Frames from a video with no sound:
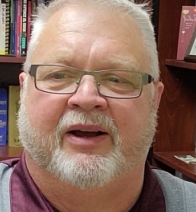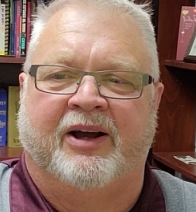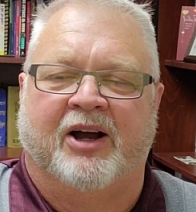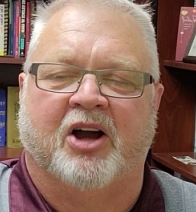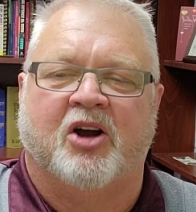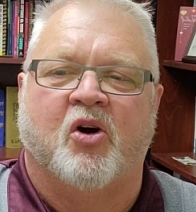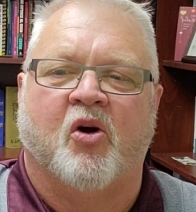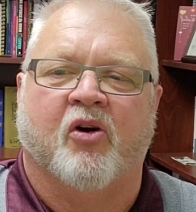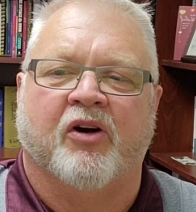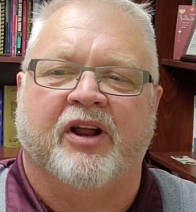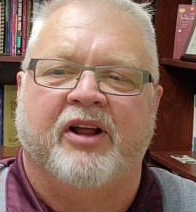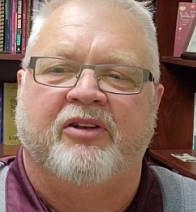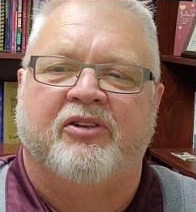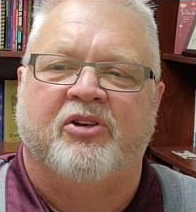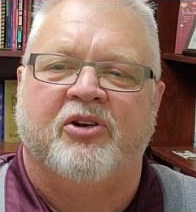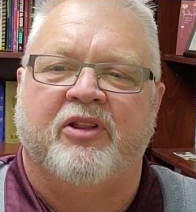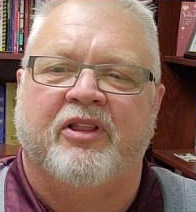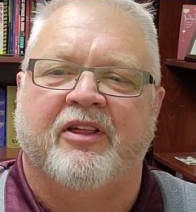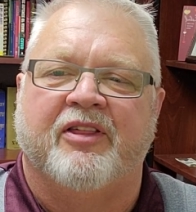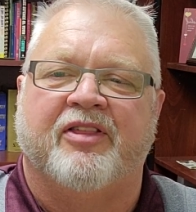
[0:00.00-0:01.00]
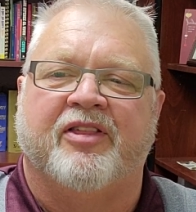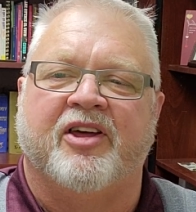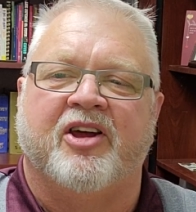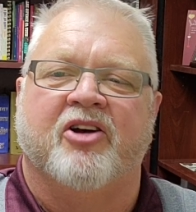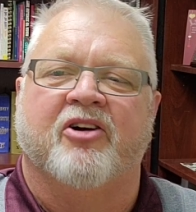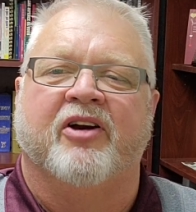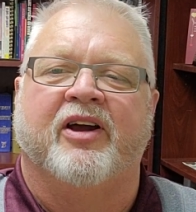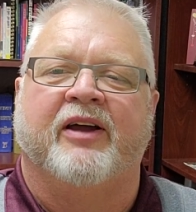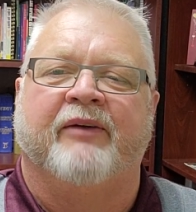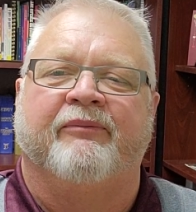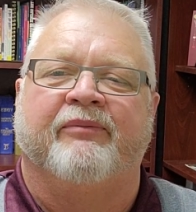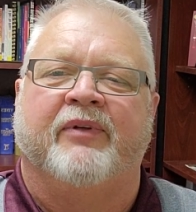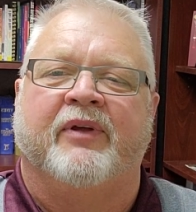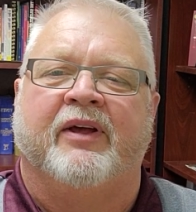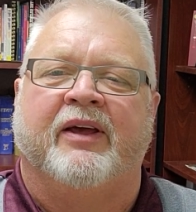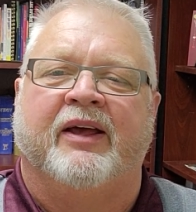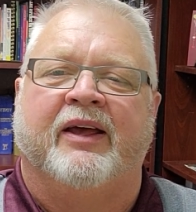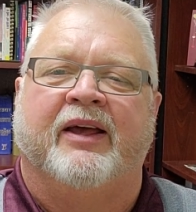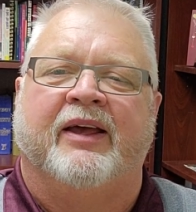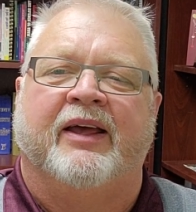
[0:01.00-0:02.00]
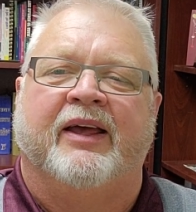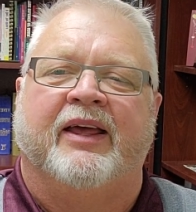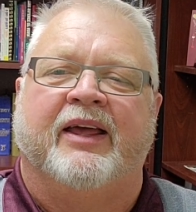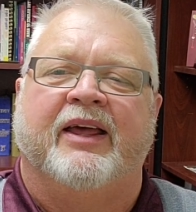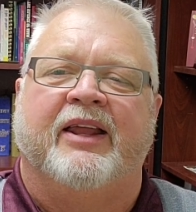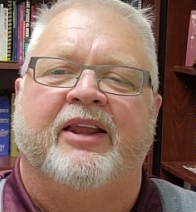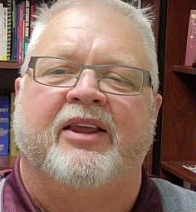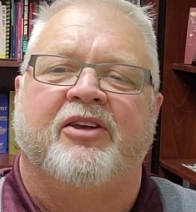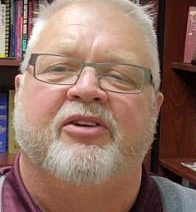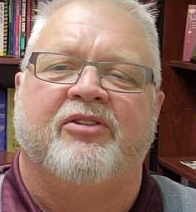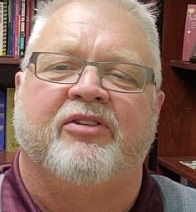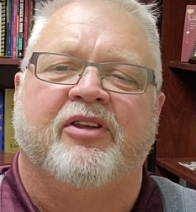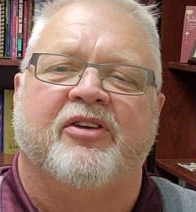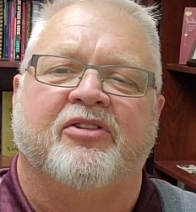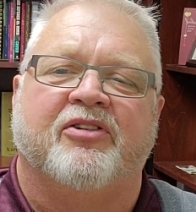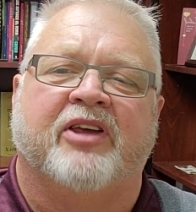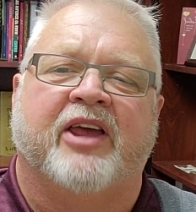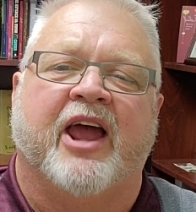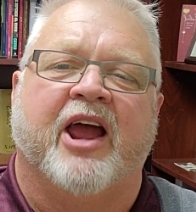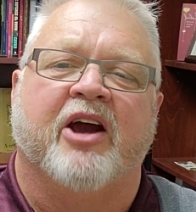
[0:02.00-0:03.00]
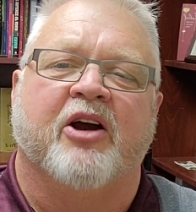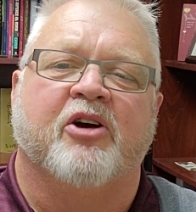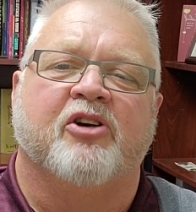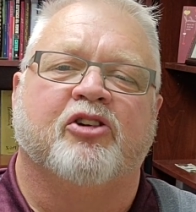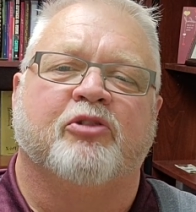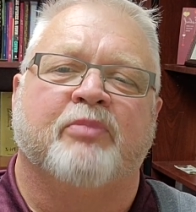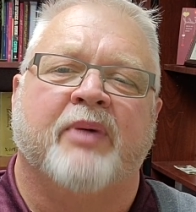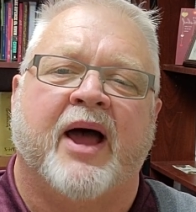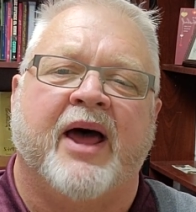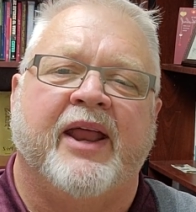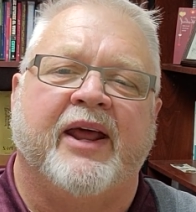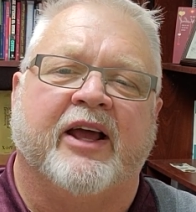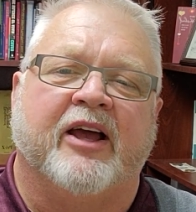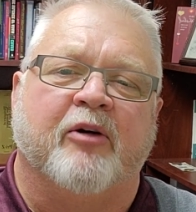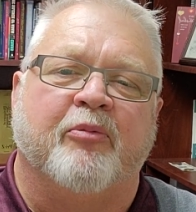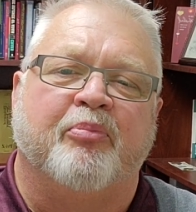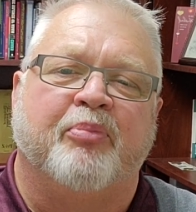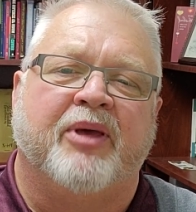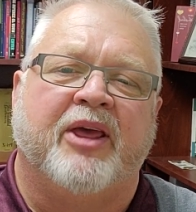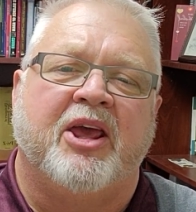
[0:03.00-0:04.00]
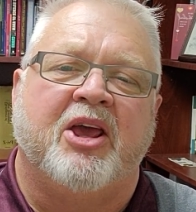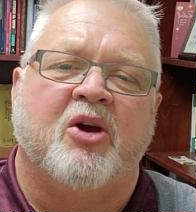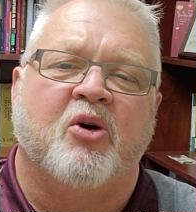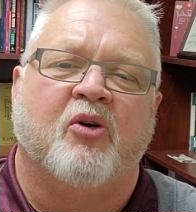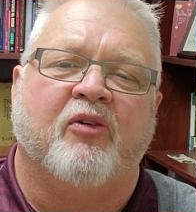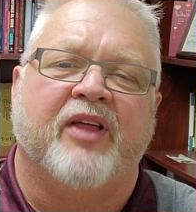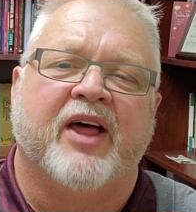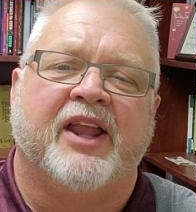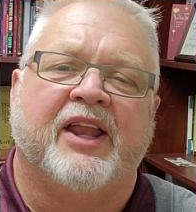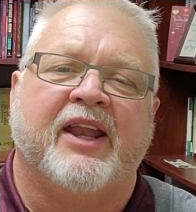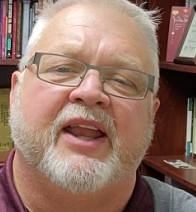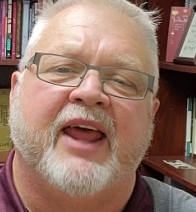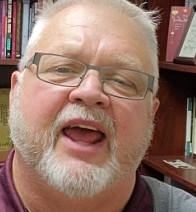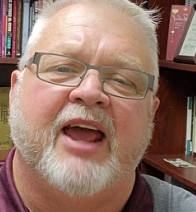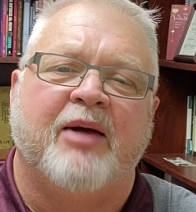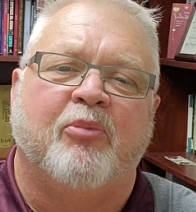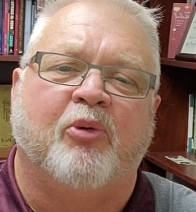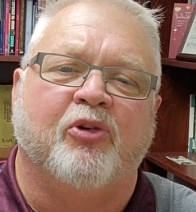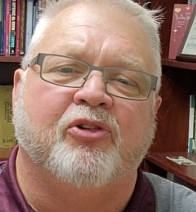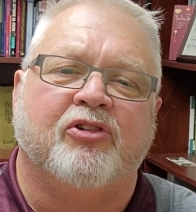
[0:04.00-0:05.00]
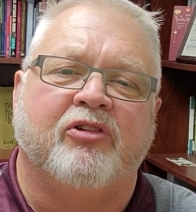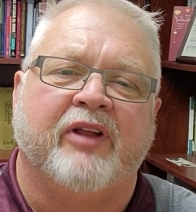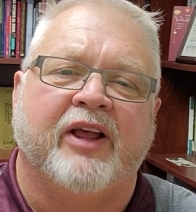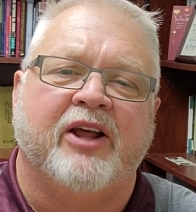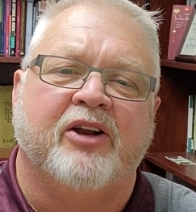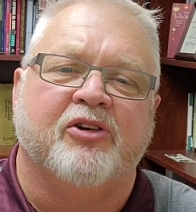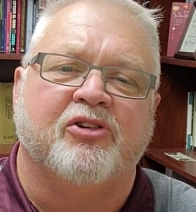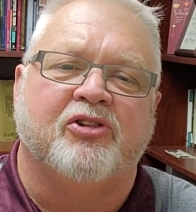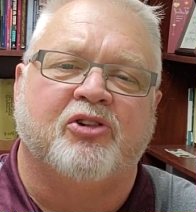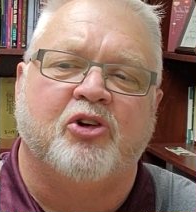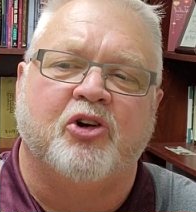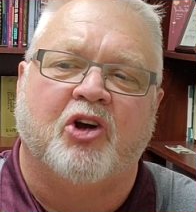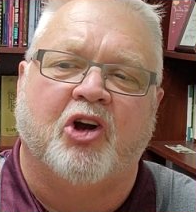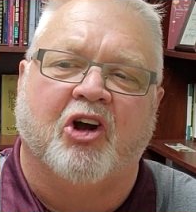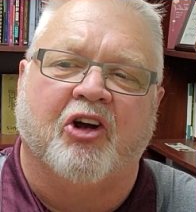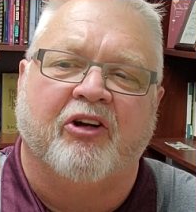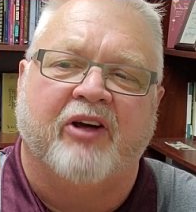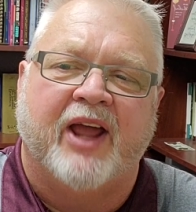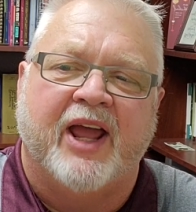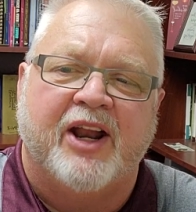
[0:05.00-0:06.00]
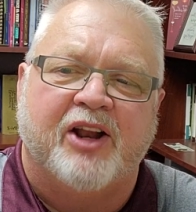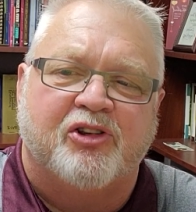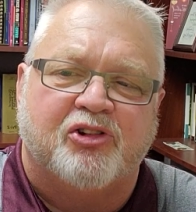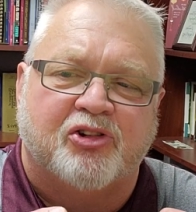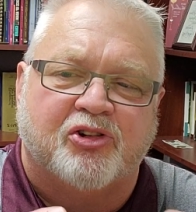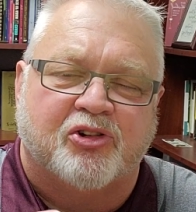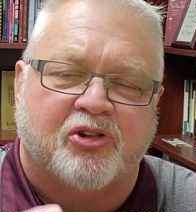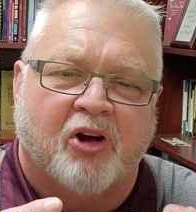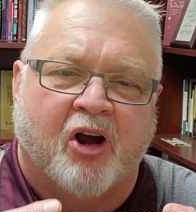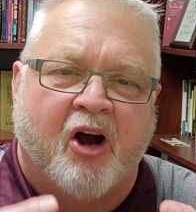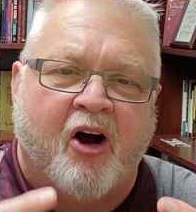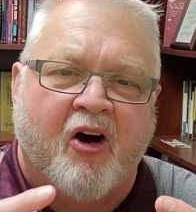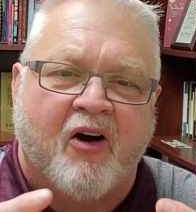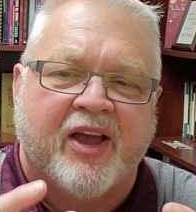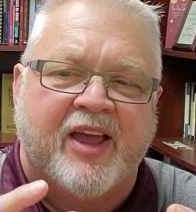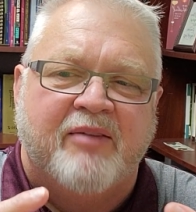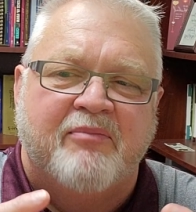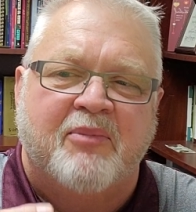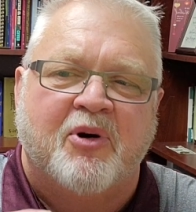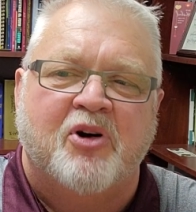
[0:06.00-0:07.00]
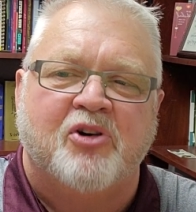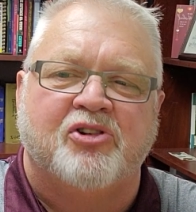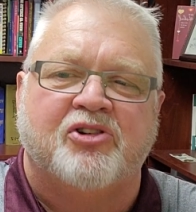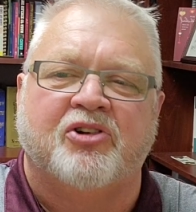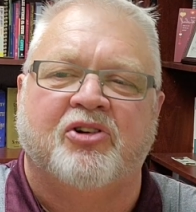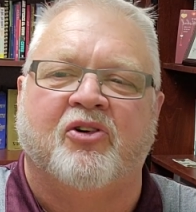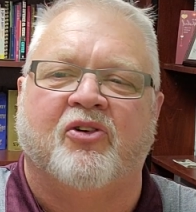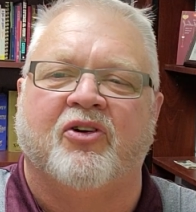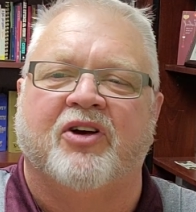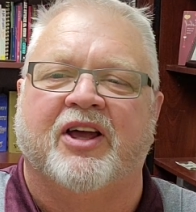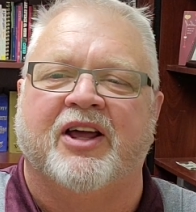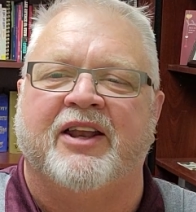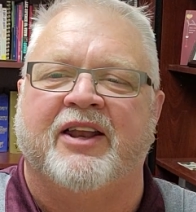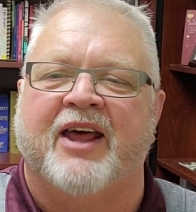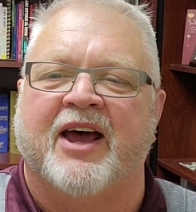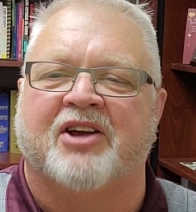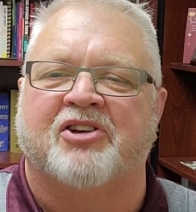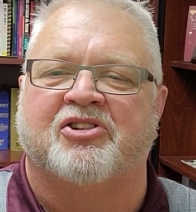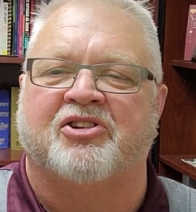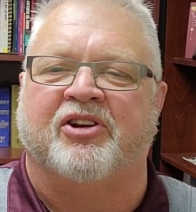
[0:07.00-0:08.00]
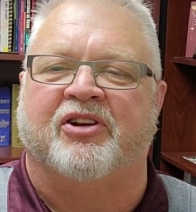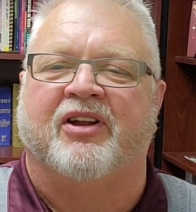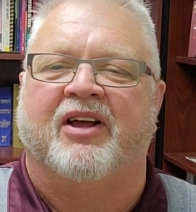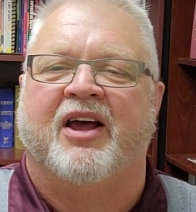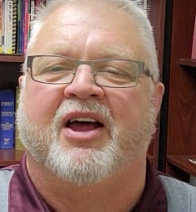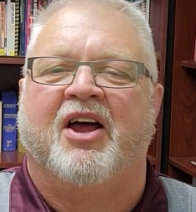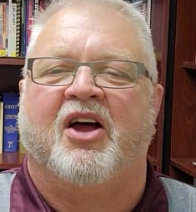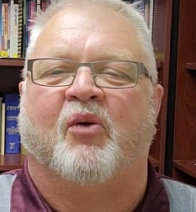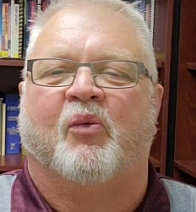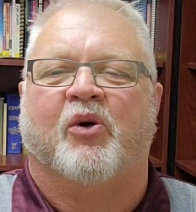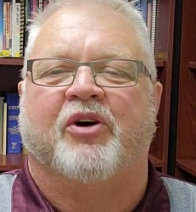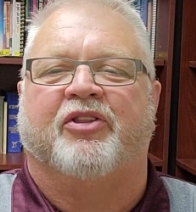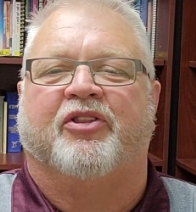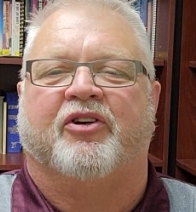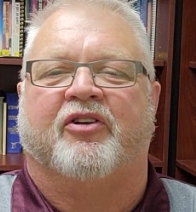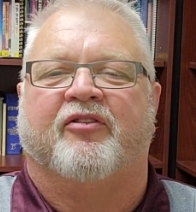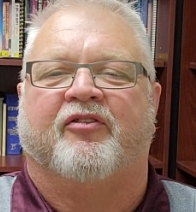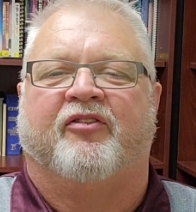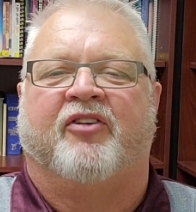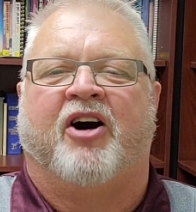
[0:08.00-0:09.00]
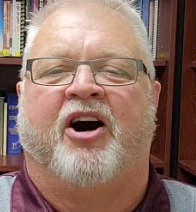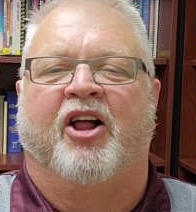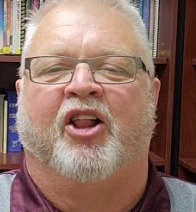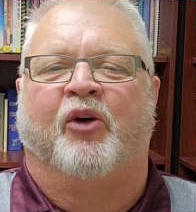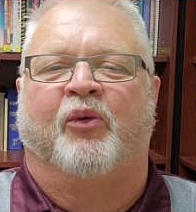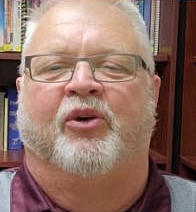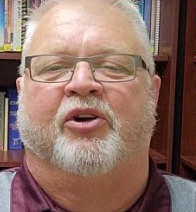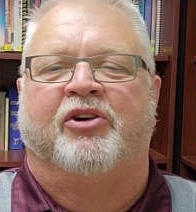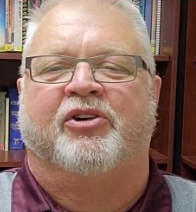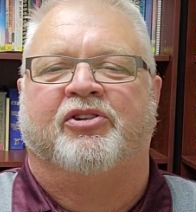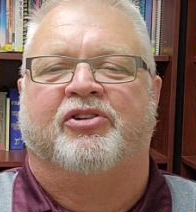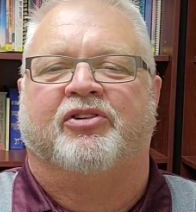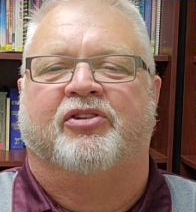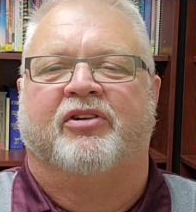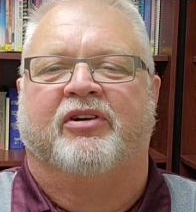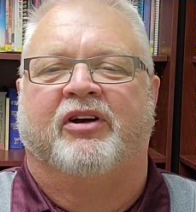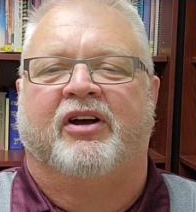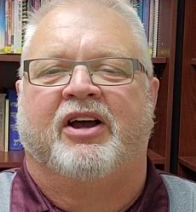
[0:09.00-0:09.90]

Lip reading: According to the theory, it is this charismatic appeal that enables leaders to create a strong emotional connection with their followers.